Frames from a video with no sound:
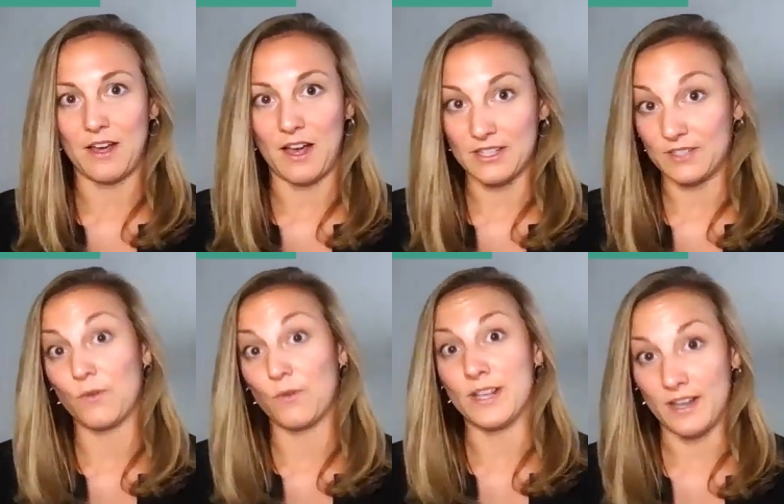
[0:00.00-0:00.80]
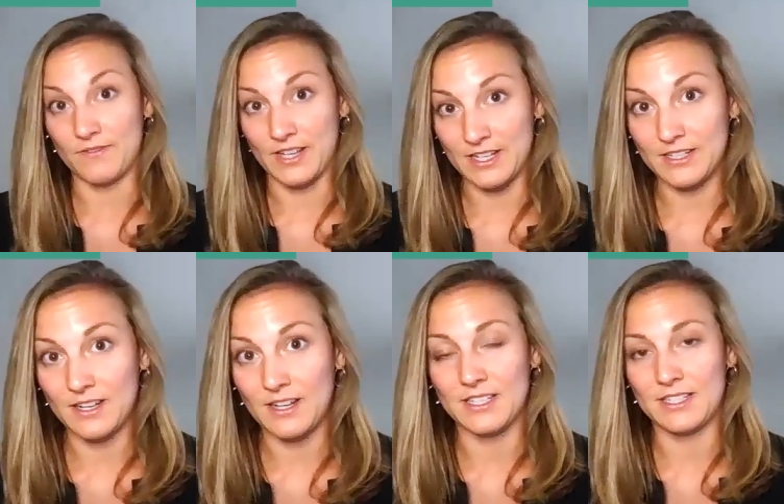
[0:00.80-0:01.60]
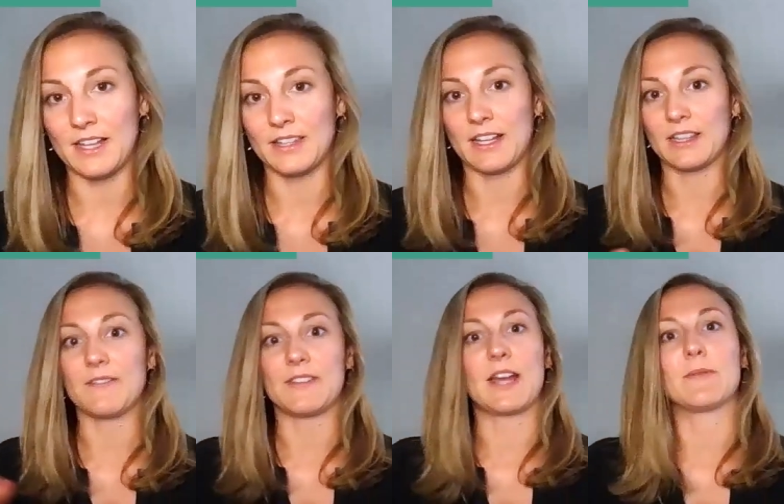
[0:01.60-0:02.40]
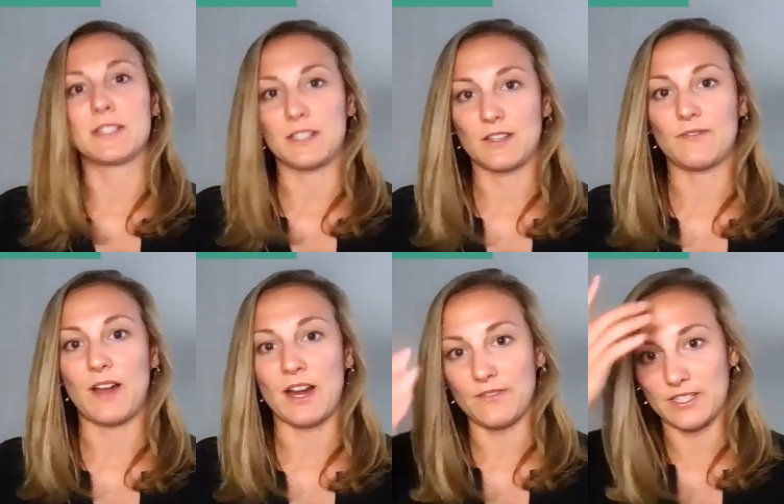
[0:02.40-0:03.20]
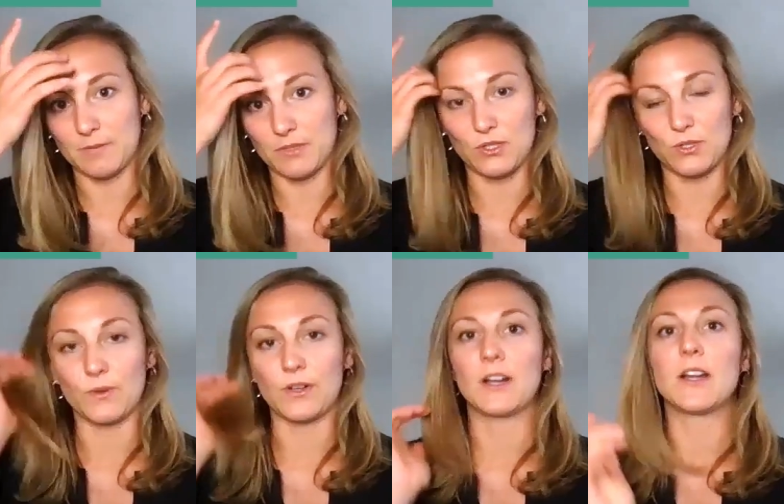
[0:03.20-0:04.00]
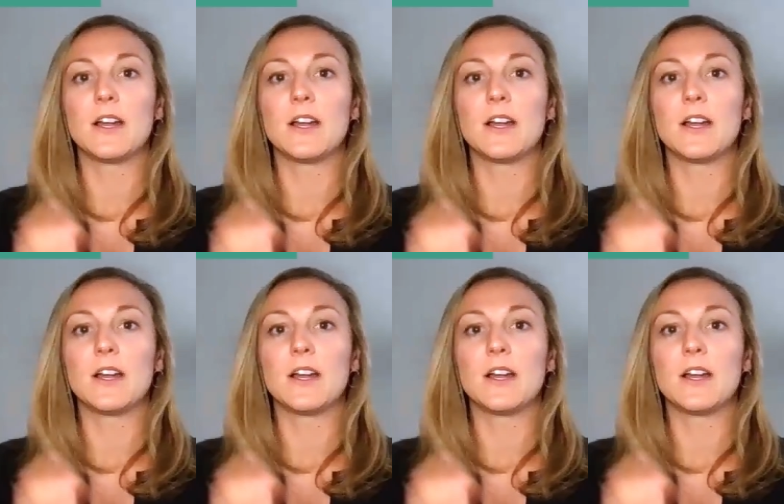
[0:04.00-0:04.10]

uh, devoid of it, instead, like leaving that risk to the fire victims to shoulder.